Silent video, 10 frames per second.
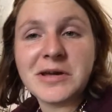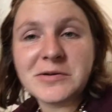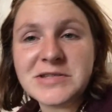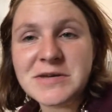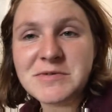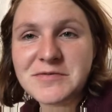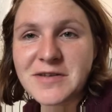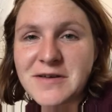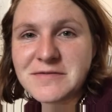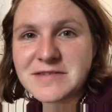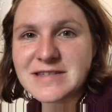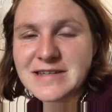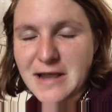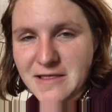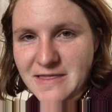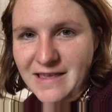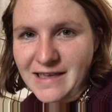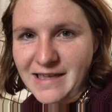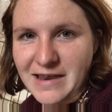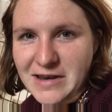cuddle time with the fluffs, and
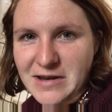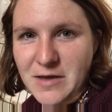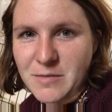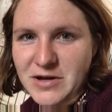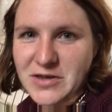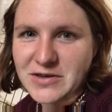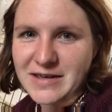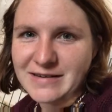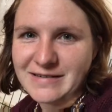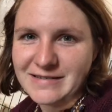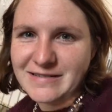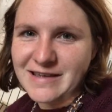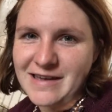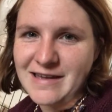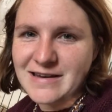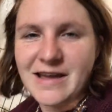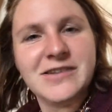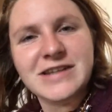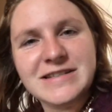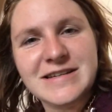then a bit of cooking, and
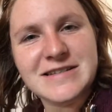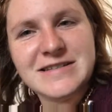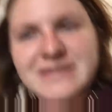I'll chat to you guys